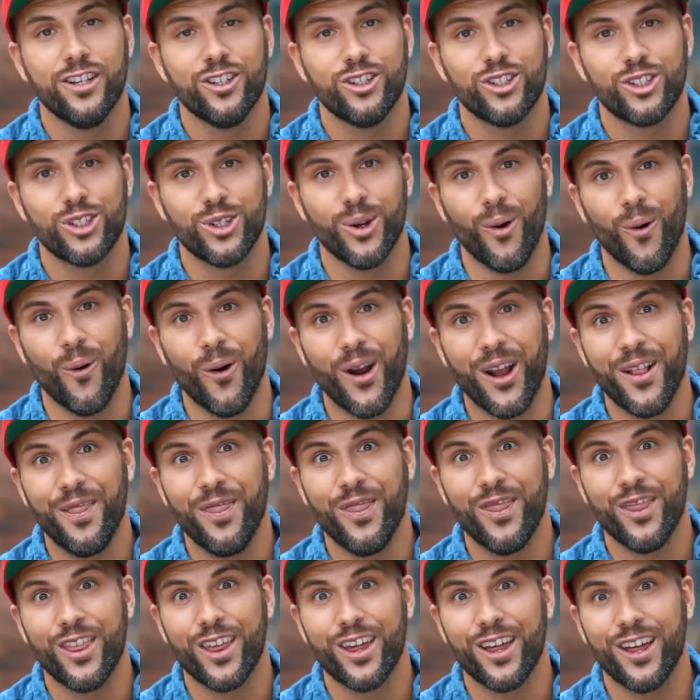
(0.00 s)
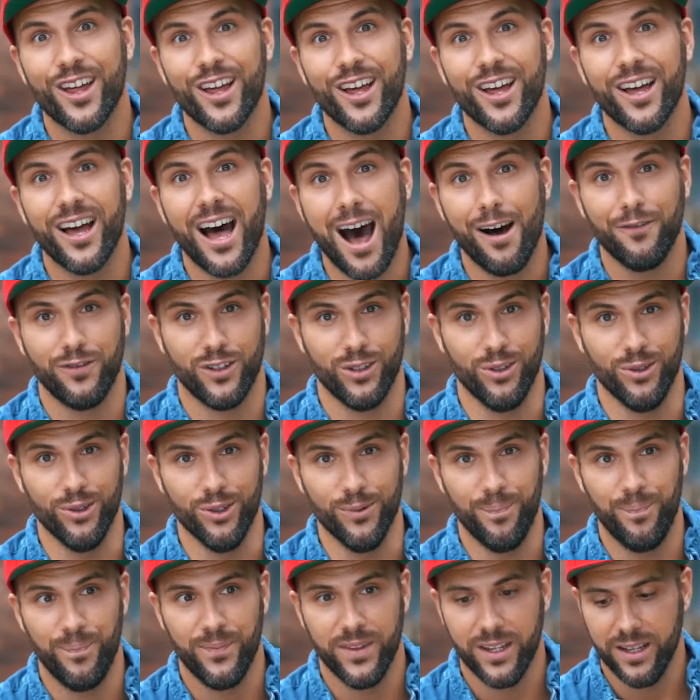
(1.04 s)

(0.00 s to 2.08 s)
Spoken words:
so in the afternoon.